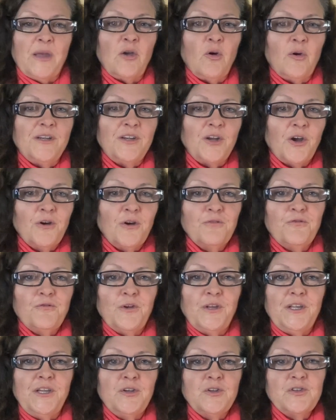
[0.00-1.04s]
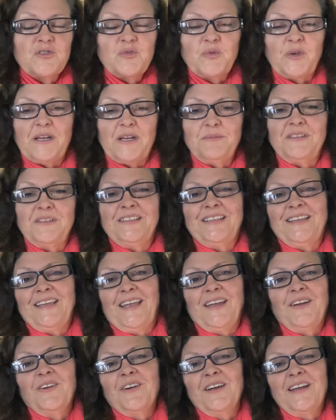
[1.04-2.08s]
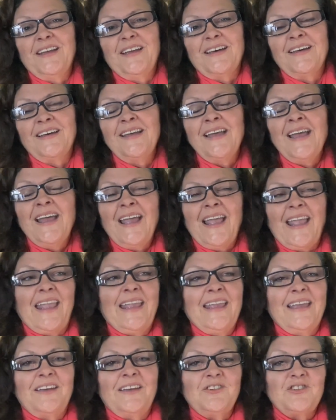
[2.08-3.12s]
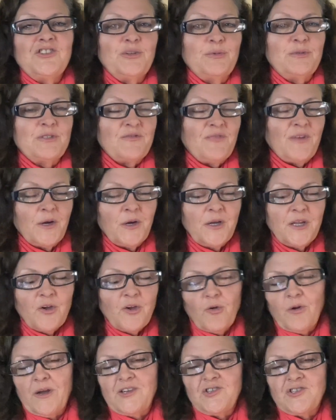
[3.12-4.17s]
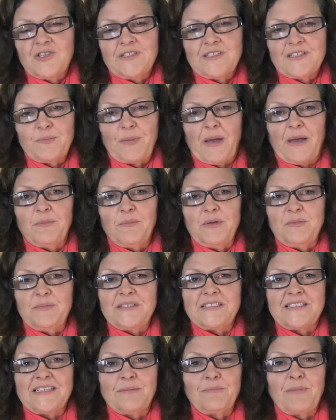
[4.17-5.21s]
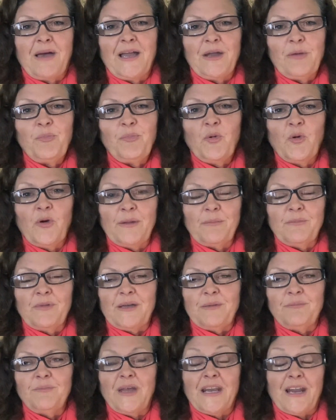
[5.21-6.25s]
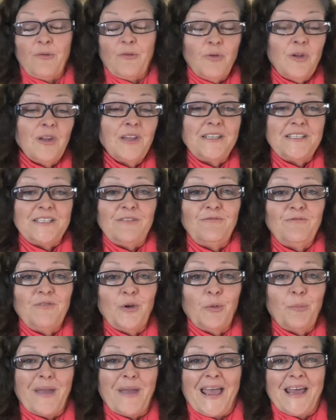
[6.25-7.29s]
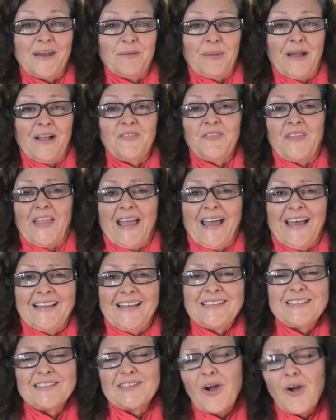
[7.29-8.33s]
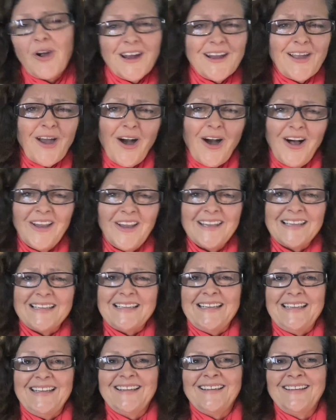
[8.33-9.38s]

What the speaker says: going to her for years when I'm in the area, and she was very gracious about me missing my appointment, but I really did feel bad about that. Sorry, Holly.